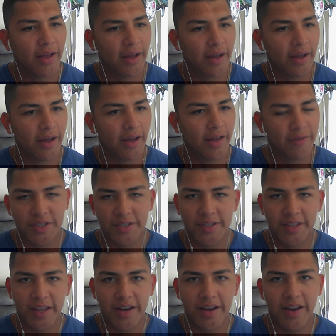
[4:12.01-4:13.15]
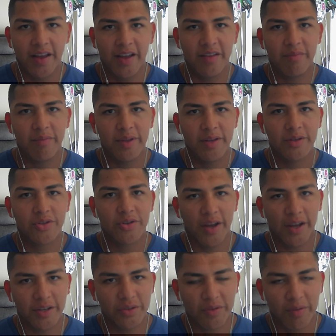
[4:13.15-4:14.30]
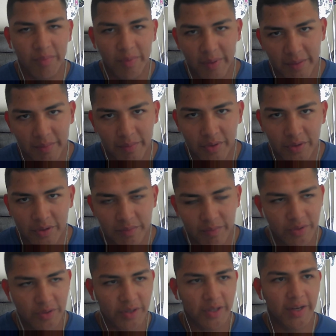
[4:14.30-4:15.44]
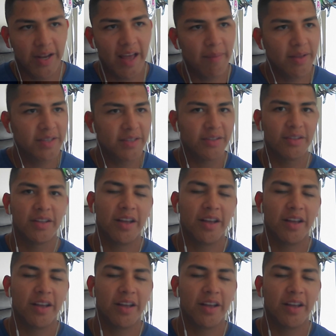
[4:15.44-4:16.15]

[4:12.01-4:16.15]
Ever since then, I've been trying to implement most of the good habits.